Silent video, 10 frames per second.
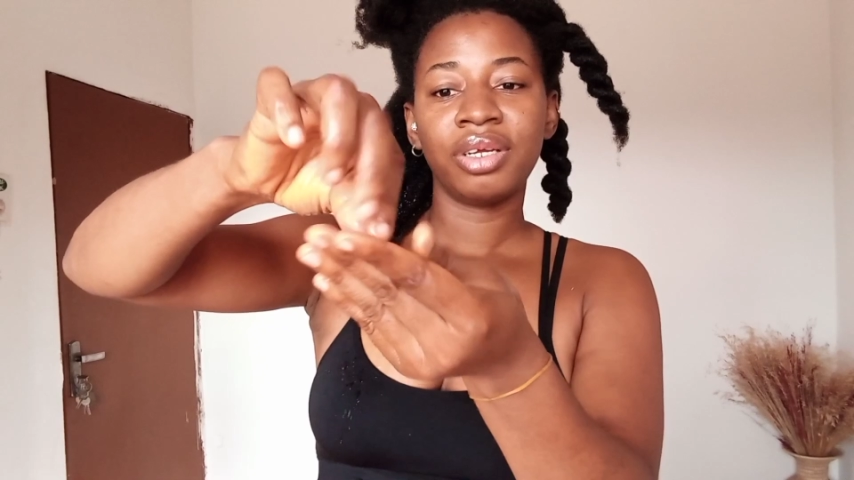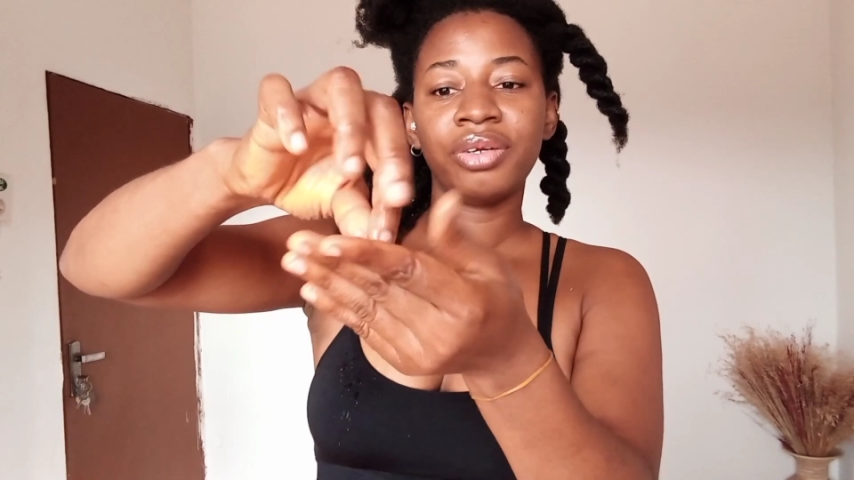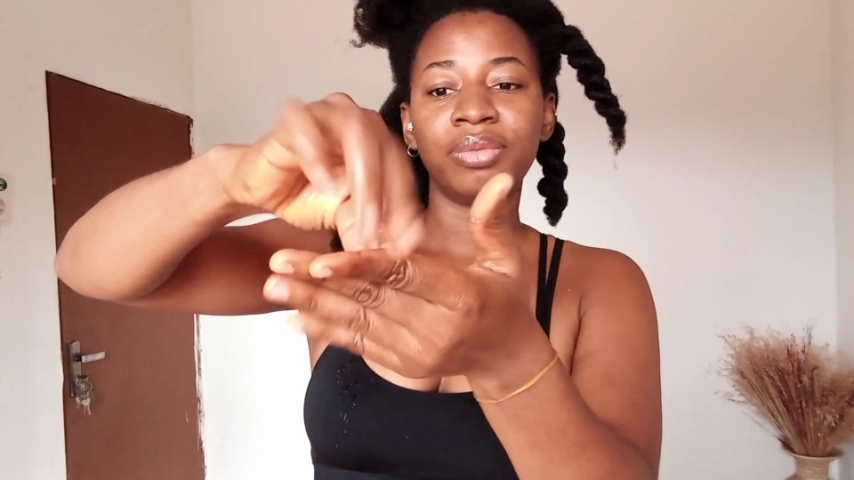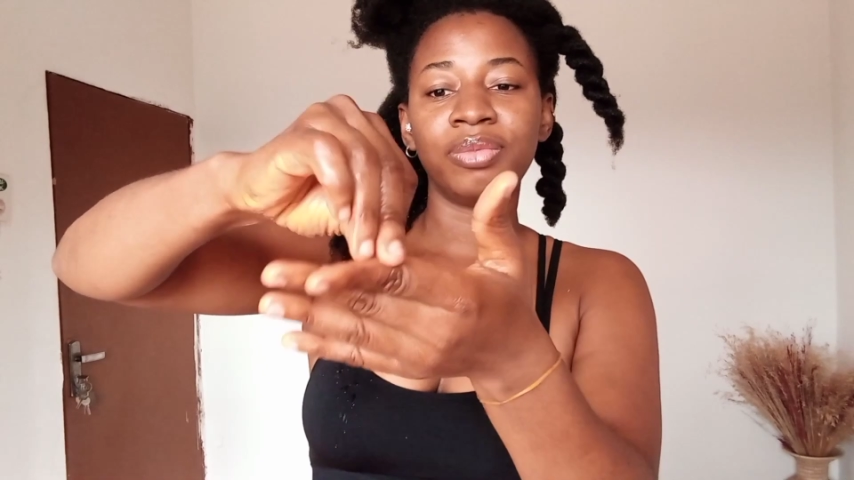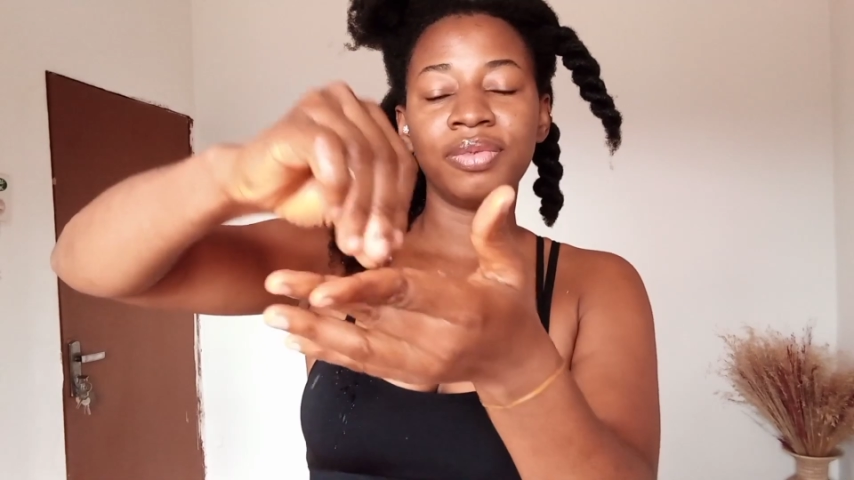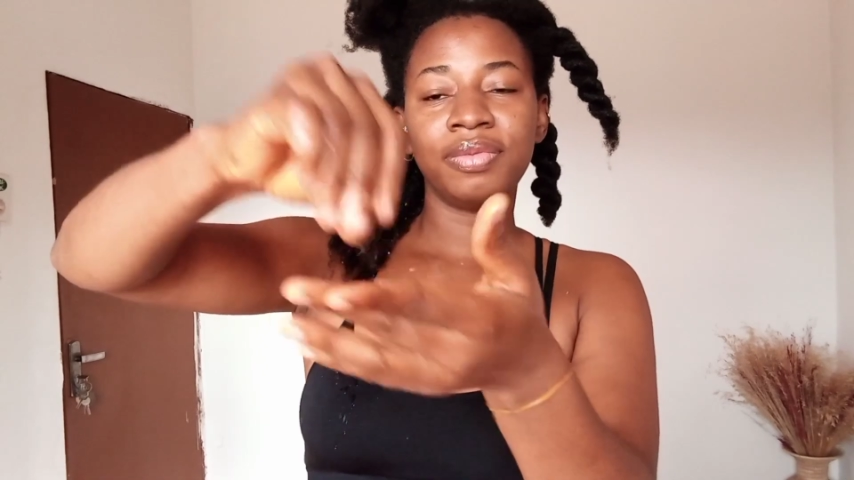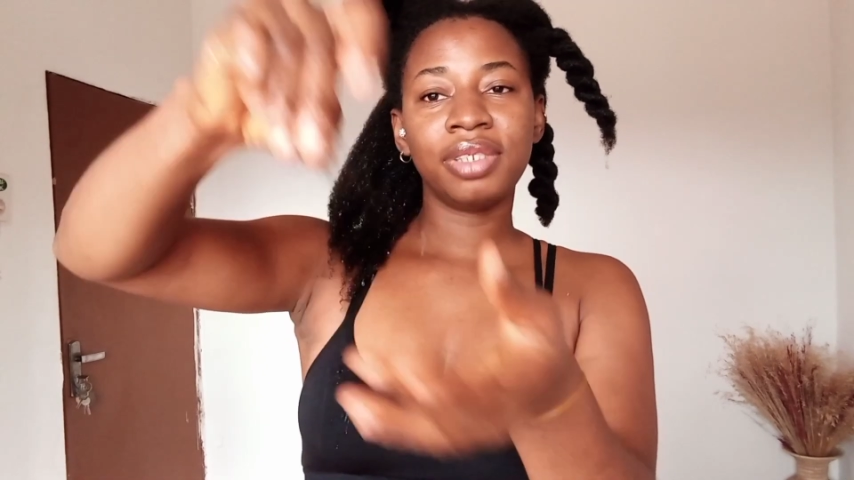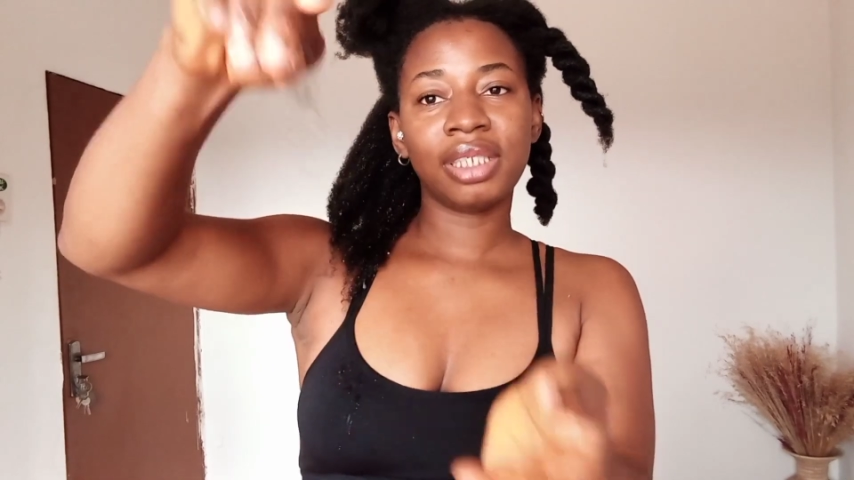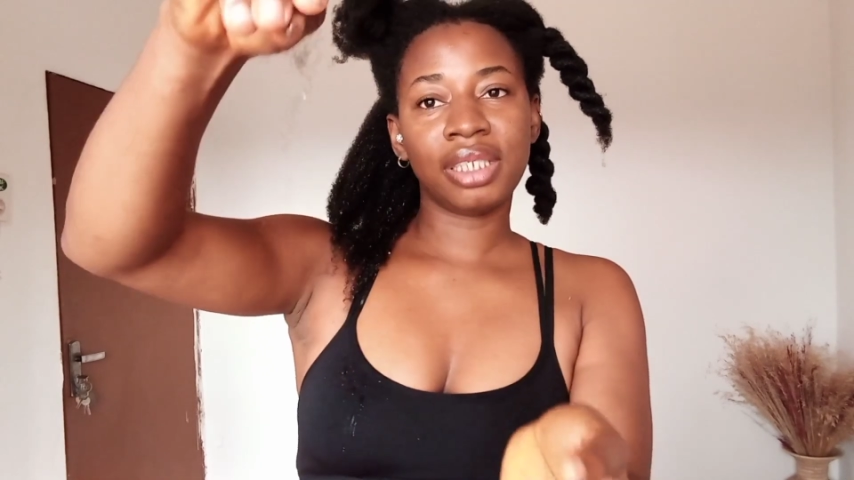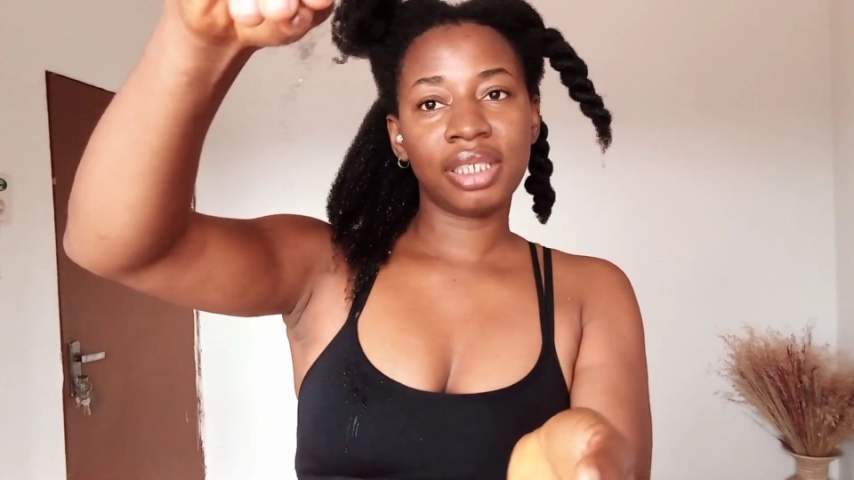
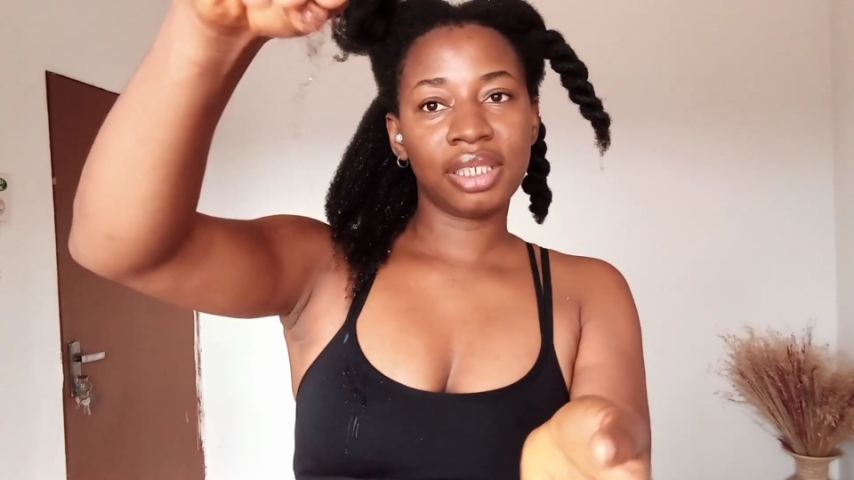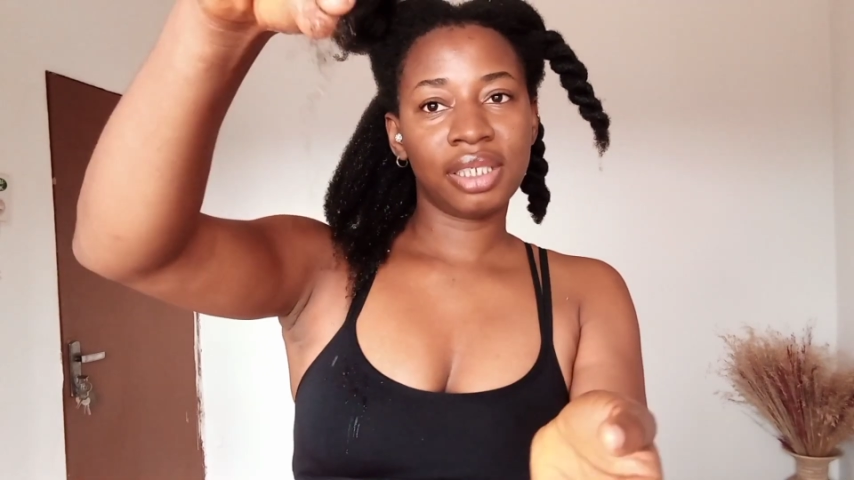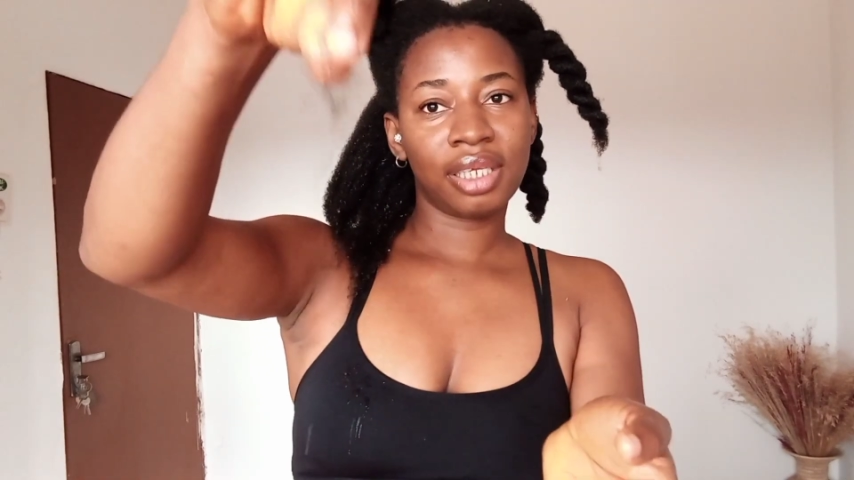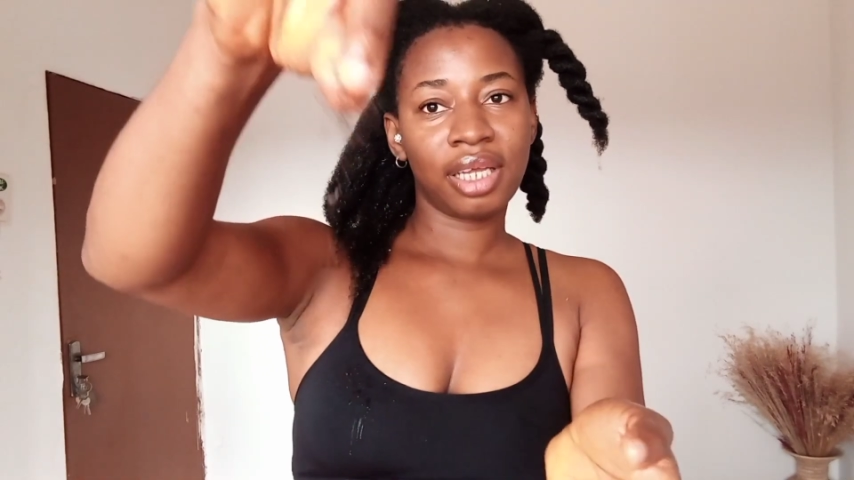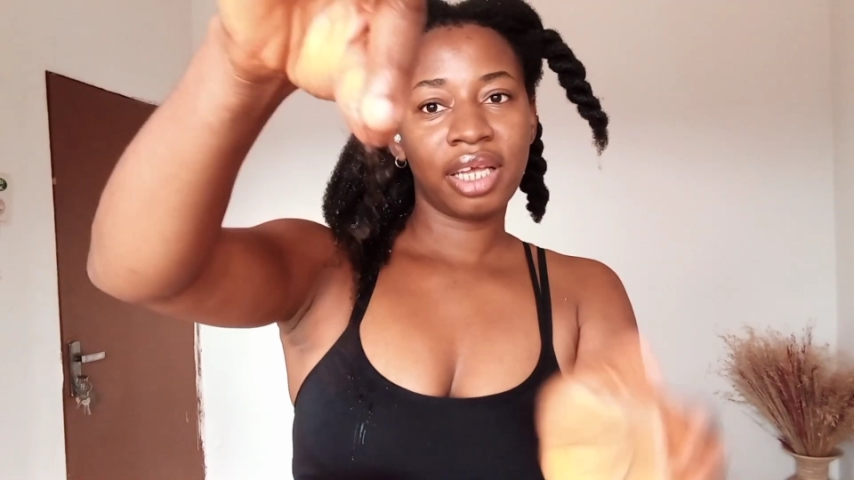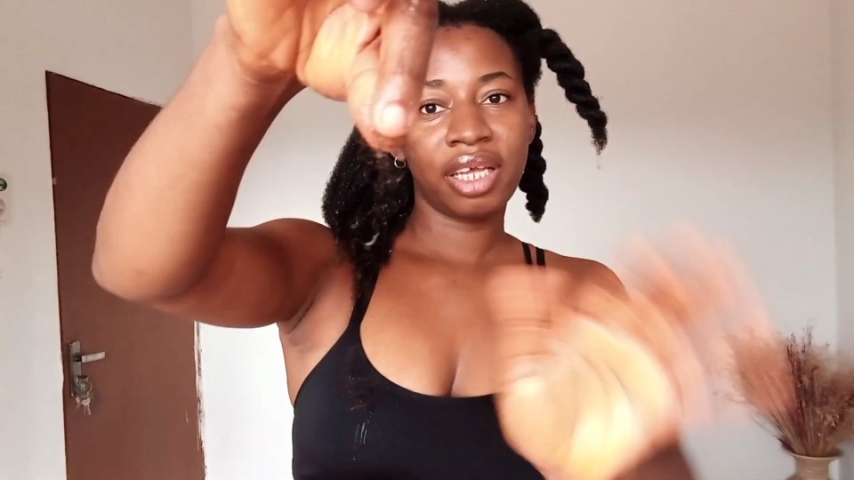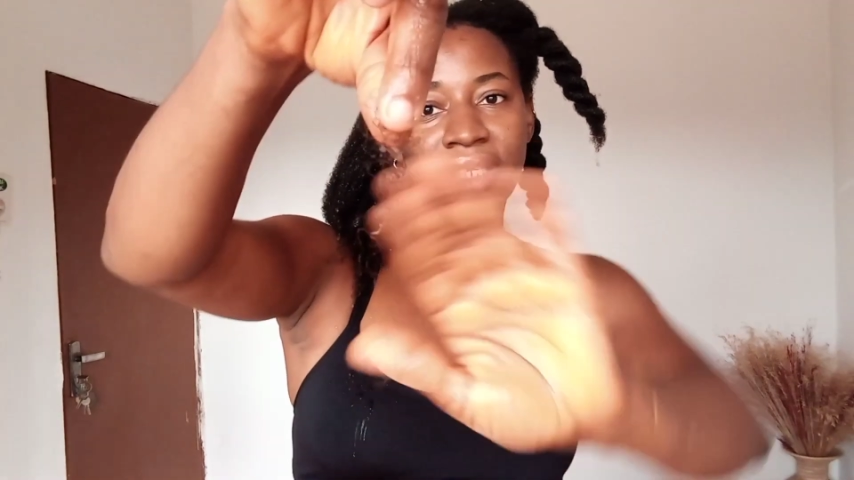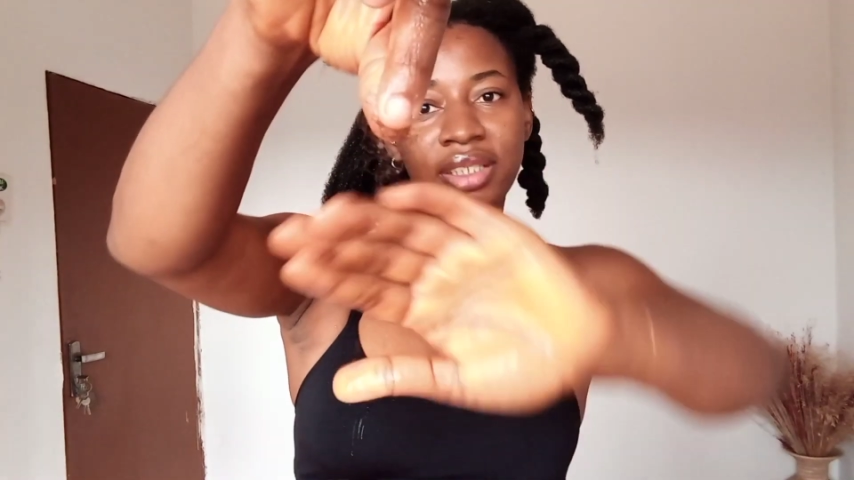removing the hair